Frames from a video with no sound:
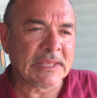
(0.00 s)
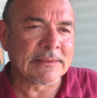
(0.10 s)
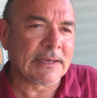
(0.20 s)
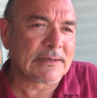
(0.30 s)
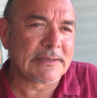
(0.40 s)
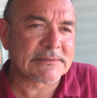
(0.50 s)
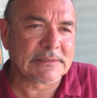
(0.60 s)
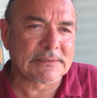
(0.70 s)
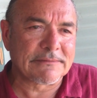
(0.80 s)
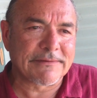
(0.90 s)
and that lays
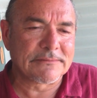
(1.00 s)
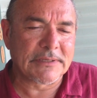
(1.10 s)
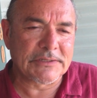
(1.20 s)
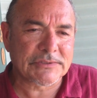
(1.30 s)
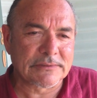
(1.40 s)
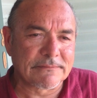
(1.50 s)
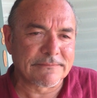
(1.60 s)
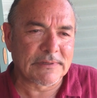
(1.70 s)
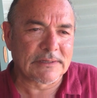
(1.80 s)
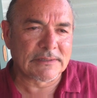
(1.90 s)
the foundation
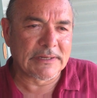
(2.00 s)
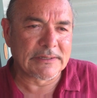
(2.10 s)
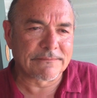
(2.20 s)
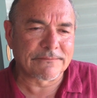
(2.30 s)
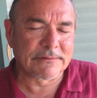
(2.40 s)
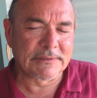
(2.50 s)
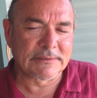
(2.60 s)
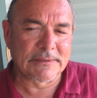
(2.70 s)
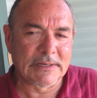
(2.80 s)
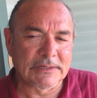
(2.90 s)
later for
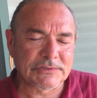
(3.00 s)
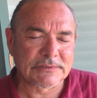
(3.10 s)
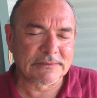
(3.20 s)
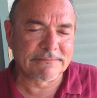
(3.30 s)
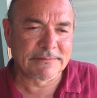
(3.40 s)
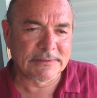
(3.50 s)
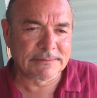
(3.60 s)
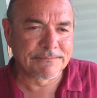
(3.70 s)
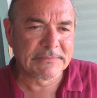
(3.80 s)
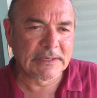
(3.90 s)
the election of
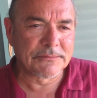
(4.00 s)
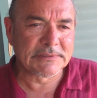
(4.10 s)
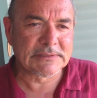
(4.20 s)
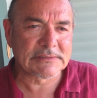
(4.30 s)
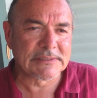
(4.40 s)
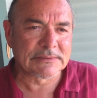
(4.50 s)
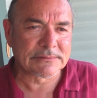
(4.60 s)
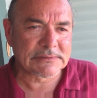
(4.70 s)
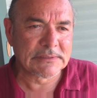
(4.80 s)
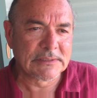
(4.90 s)
Henry
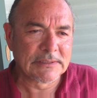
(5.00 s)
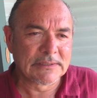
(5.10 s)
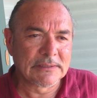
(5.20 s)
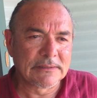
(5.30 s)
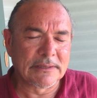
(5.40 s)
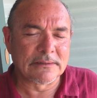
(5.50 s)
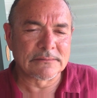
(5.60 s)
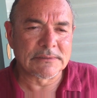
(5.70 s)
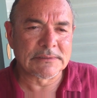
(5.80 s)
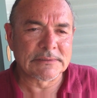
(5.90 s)
Cisneros.
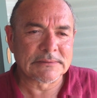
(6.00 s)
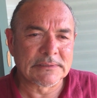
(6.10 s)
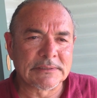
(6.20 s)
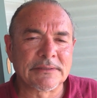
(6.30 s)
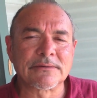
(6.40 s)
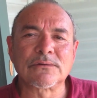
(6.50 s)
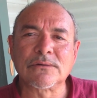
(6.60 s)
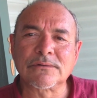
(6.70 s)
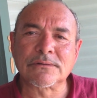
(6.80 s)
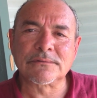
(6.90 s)
Now, another
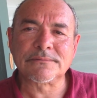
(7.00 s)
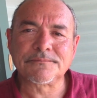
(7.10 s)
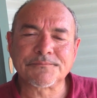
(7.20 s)
logro